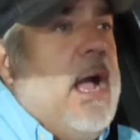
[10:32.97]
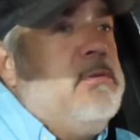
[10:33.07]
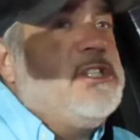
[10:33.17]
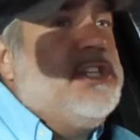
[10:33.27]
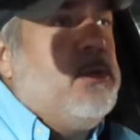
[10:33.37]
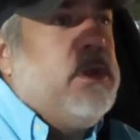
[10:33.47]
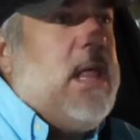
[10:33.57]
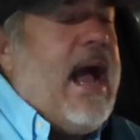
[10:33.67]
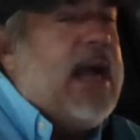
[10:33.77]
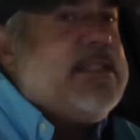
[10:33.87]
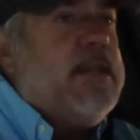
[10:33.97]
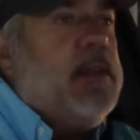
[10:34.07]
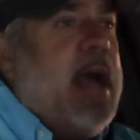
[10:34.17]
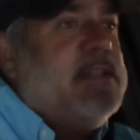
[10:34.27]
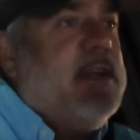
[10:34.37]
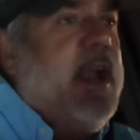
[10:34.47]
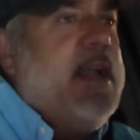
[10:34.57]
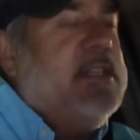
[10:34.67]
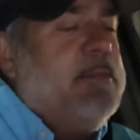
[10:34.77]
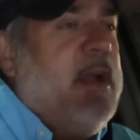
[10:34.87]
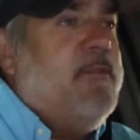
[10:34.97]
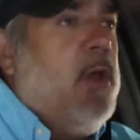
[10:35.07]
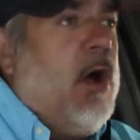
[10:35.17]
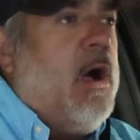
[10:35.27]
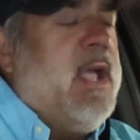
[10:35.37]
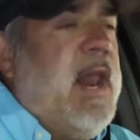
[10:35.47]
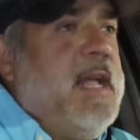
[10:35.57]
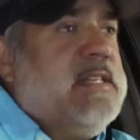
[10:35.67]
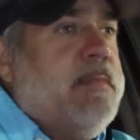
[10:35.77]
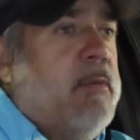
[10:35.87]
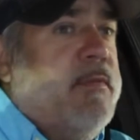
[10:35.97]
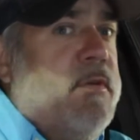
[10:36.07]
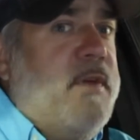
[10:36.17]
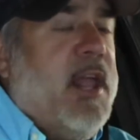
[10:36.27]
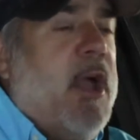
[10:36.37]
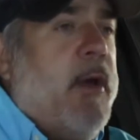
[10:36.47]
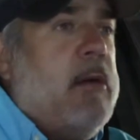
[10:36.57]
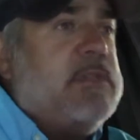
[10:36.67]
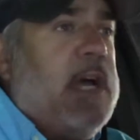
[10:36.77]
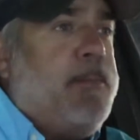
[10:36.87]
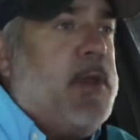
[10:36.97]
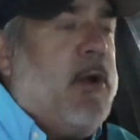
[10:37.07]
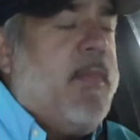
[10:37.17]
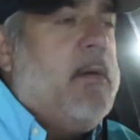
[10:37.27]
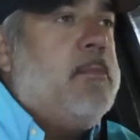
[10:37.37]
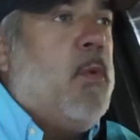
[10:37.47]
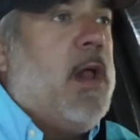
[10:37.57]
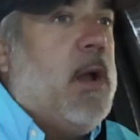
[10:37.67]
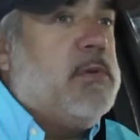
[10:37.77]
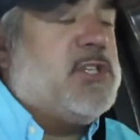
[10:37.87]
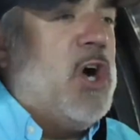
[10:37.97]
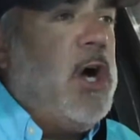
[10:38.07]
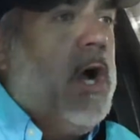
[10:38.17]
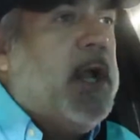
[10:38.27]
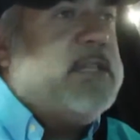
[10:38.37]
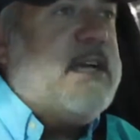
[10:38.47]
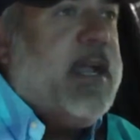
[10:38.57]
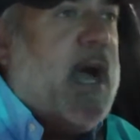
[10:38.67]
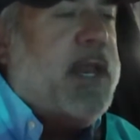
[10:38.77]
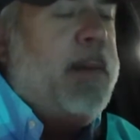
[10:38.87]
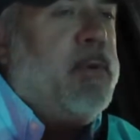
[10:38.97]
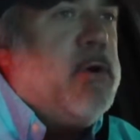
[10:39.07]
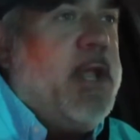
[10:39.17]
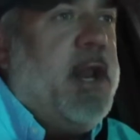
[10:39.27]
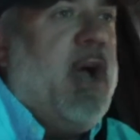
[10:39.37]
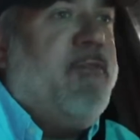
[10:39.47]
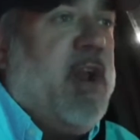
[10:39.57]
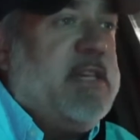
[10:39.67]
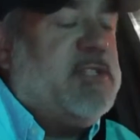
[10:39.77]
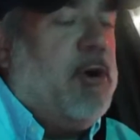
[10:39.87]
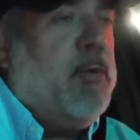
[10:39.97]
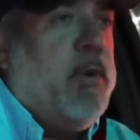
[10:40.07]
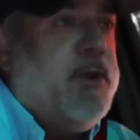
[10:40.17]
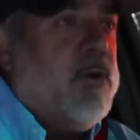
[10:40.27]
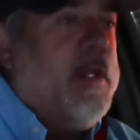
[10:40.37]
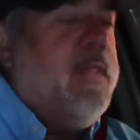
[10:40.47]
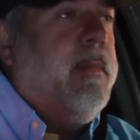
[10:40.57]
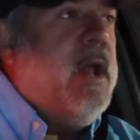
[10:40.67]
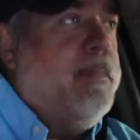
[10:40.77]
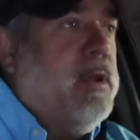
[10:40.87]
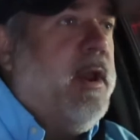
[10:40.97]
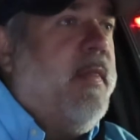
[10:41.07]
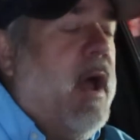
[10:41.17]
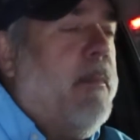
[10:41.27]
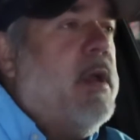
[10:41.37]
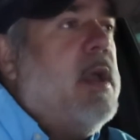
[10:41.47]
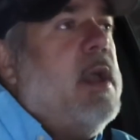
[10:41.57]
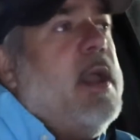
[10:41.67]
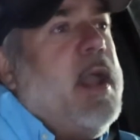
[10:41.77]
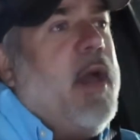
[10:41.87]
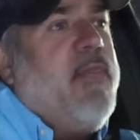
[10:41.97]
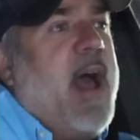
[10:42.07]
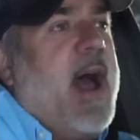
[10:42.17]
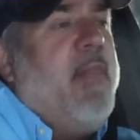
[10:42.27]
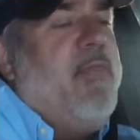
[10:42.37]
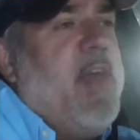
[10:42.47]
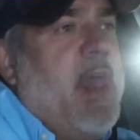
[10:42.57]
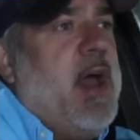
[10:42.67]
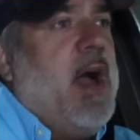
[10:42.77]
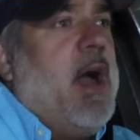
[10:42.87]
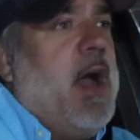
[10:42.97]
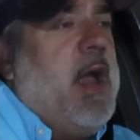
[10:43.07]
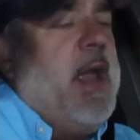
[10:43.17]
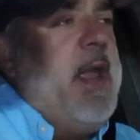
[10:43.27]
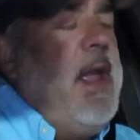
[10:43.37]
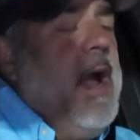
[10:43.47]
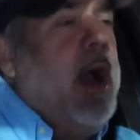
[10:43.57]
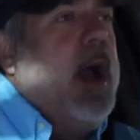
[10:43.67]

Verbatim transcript: I was so relaxed, and last night I had done my vlog and I had done my review video and I was uploading them while I was gone because I'd gotten up early enough that I started rendering them and uploading them, that then I,